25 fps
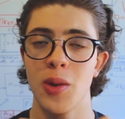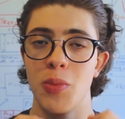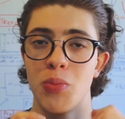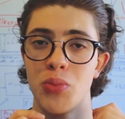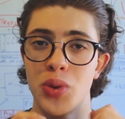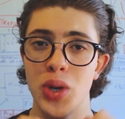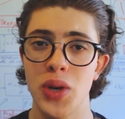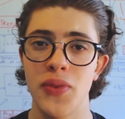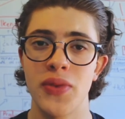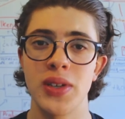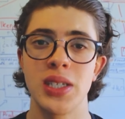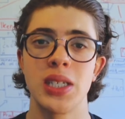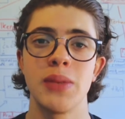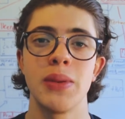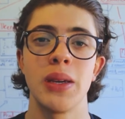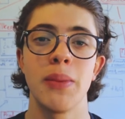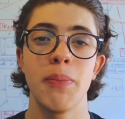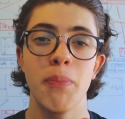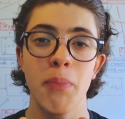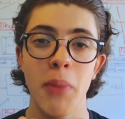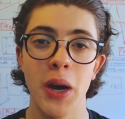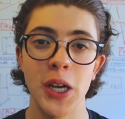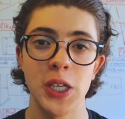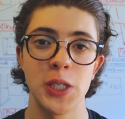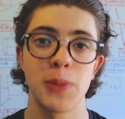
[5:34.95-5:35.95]
proven to be
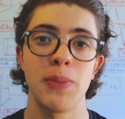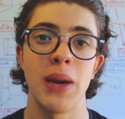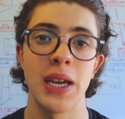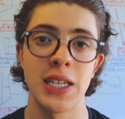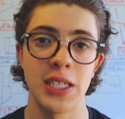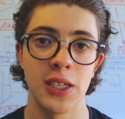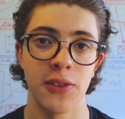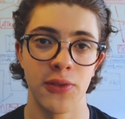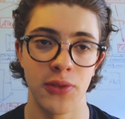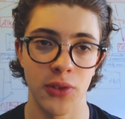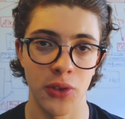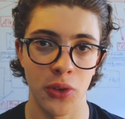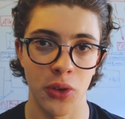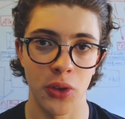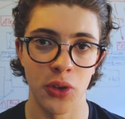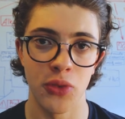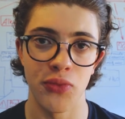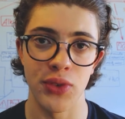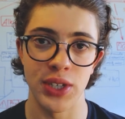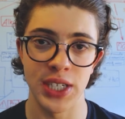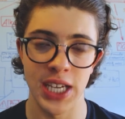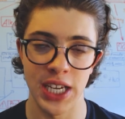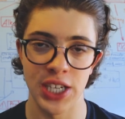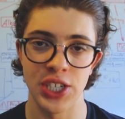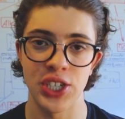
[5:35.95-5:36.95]
much better for
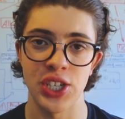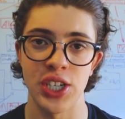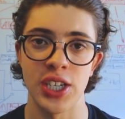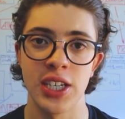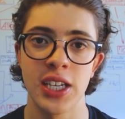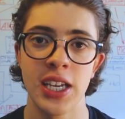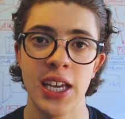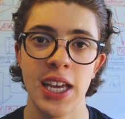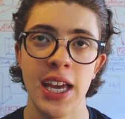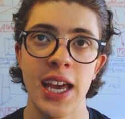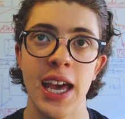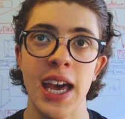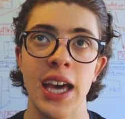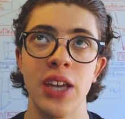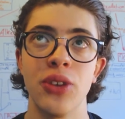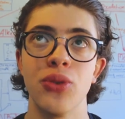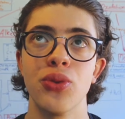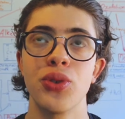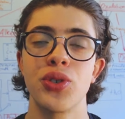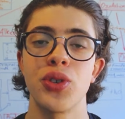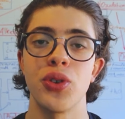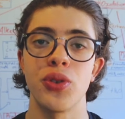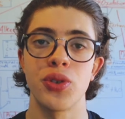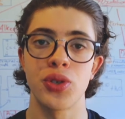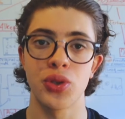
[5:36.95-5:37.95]
retention and
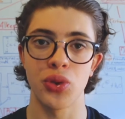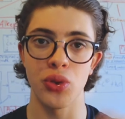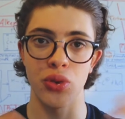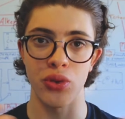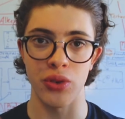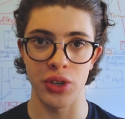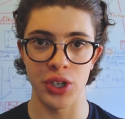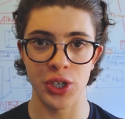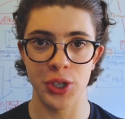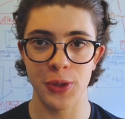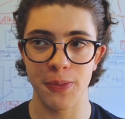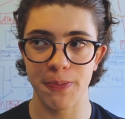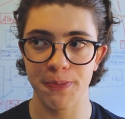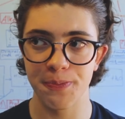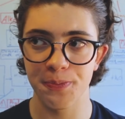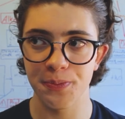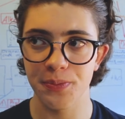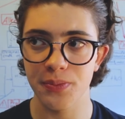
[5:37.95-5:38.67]
also storage,